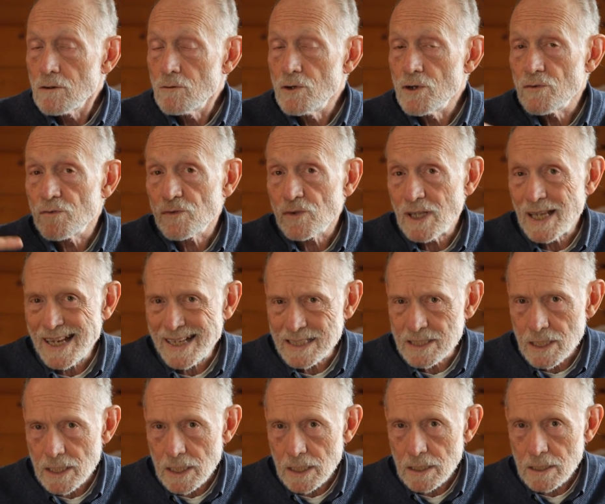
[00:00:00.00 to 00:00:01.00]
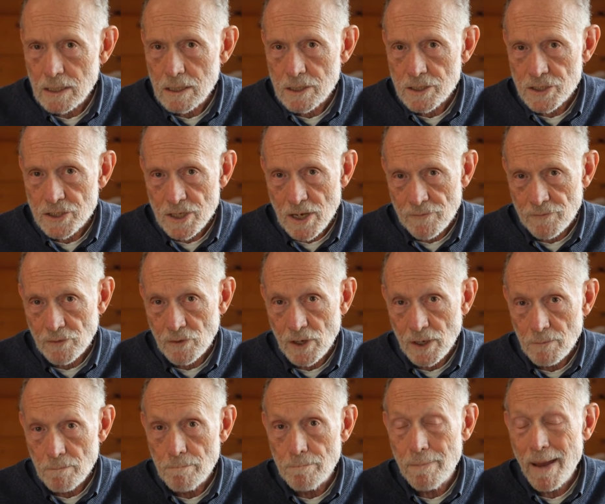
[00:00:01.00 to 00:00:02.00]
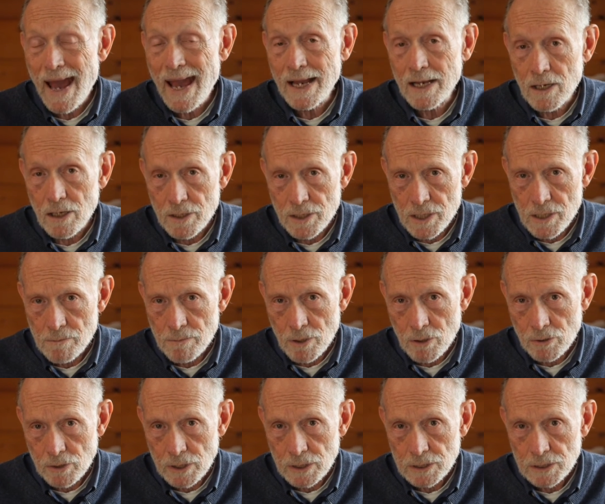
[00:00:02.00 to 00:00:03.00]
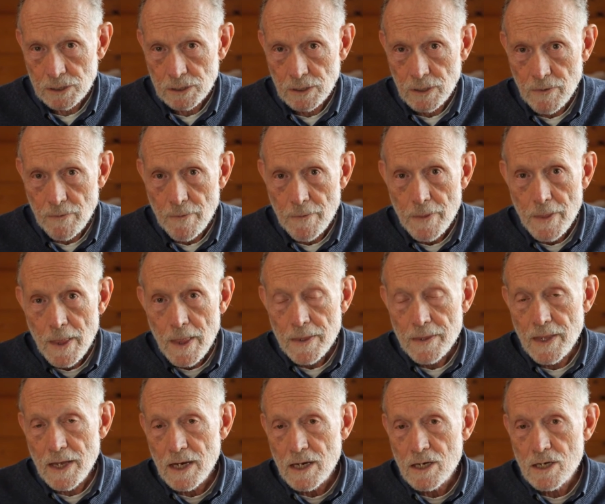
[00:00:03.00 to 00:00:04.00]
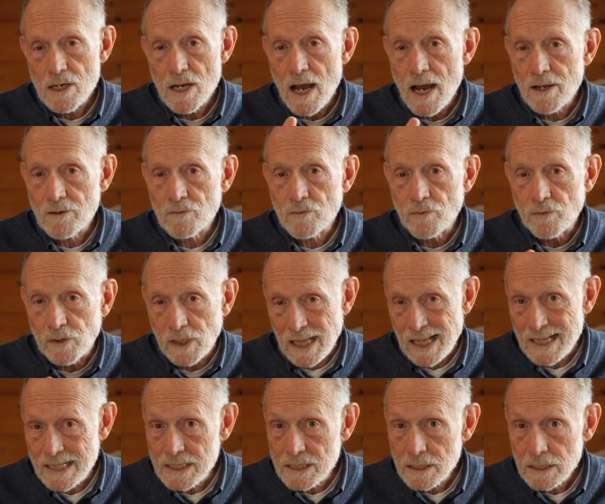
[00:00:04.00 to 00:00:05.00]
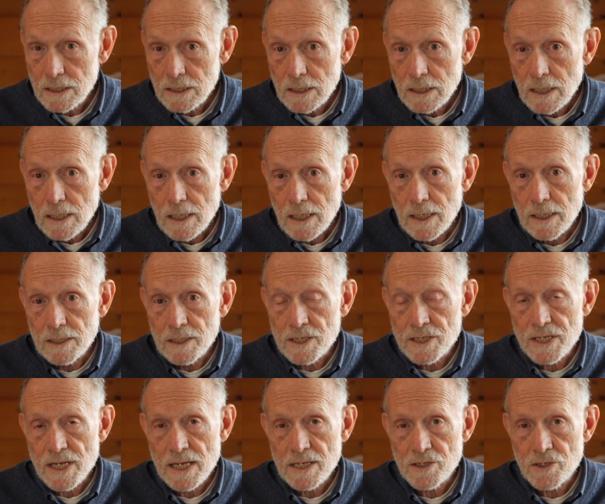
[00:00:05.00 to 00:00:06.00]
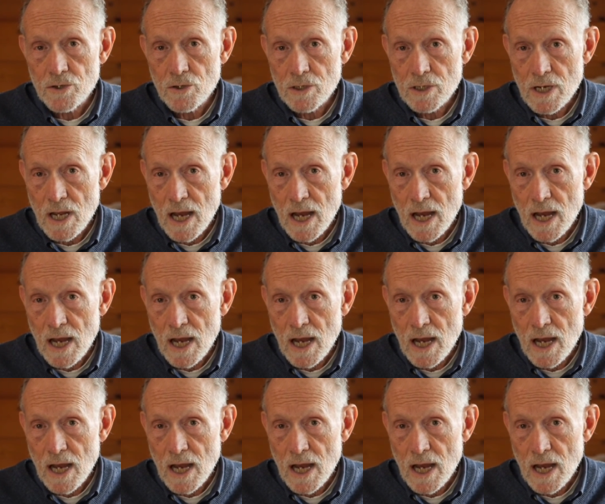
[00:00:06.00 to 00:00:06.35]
reflecting the suffering back on the opponent. They are not flight in the sense you're